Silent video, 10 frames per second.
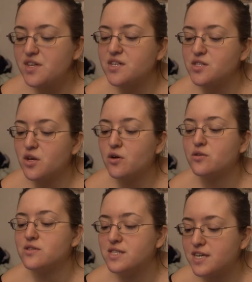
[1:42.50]

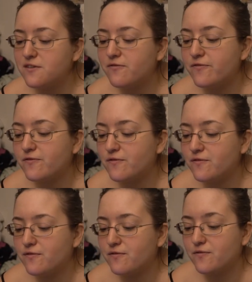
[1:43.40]
So, sie
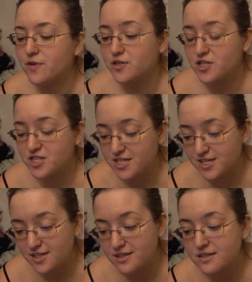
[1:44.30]

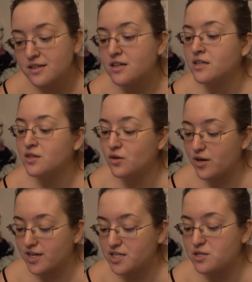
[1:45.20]
versteht
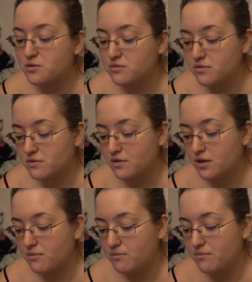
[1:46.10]
Deutsch.
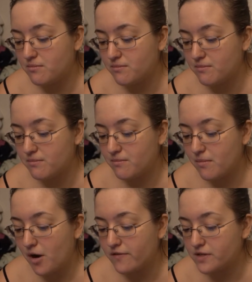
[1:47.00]
Um,
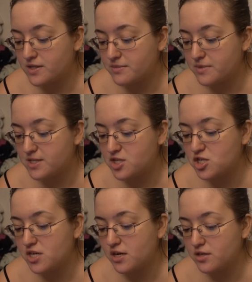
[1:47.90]
obviously means
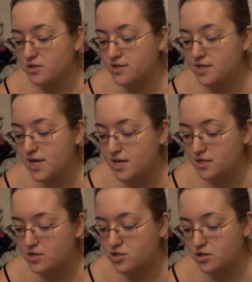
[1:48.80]
she
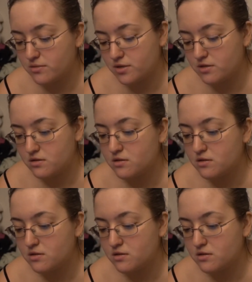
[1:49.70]
understands German.